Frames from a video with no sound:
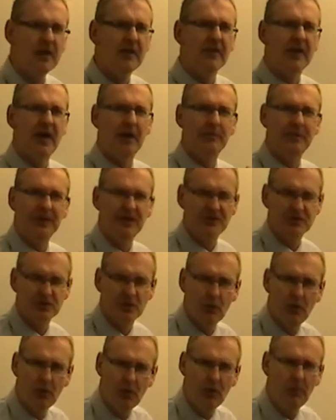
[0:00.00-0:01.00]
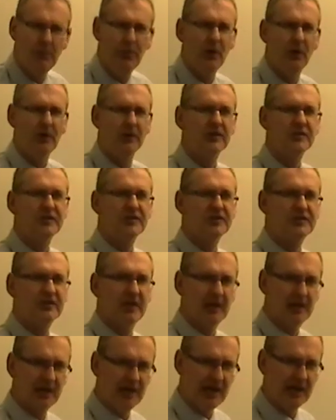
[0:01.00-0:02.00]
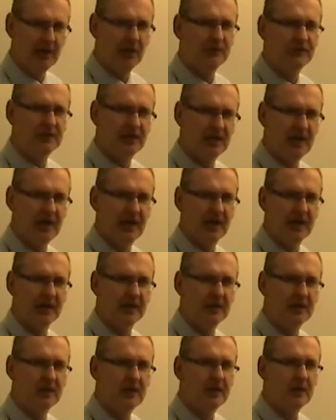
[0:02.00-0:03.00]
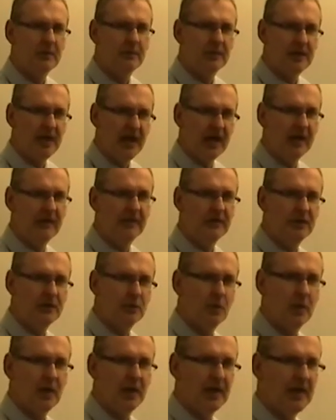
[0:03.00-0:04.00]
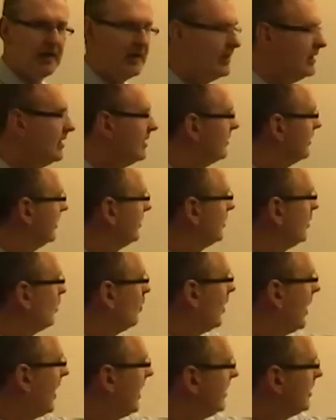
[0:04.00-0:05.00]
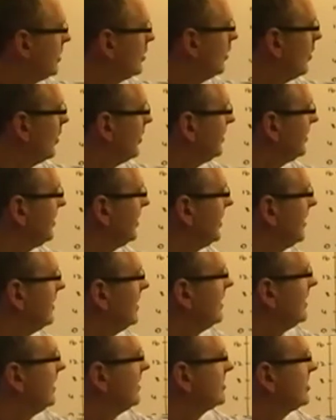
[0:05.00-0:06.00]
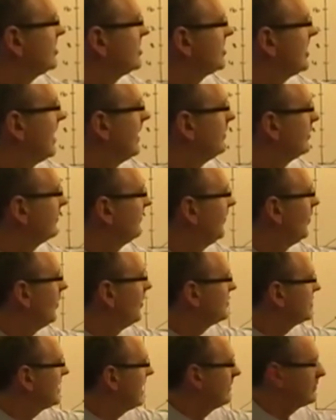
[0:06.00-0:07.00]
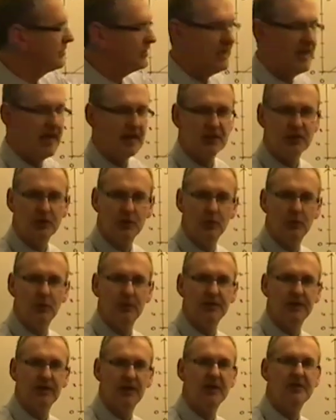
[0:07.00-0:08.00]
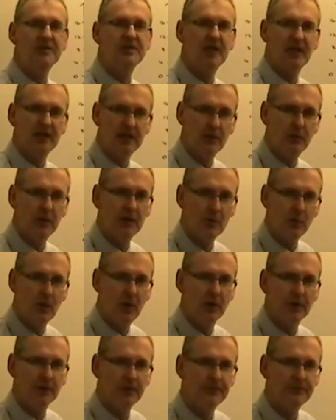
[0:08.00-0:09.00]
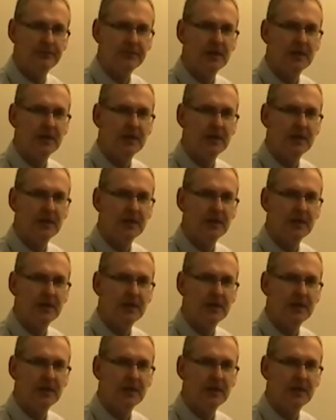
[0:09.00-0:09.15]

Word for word: That means all points that lie on the line behave in the way that the y coordinate is the same as 4 times the x coordinate, take away 1.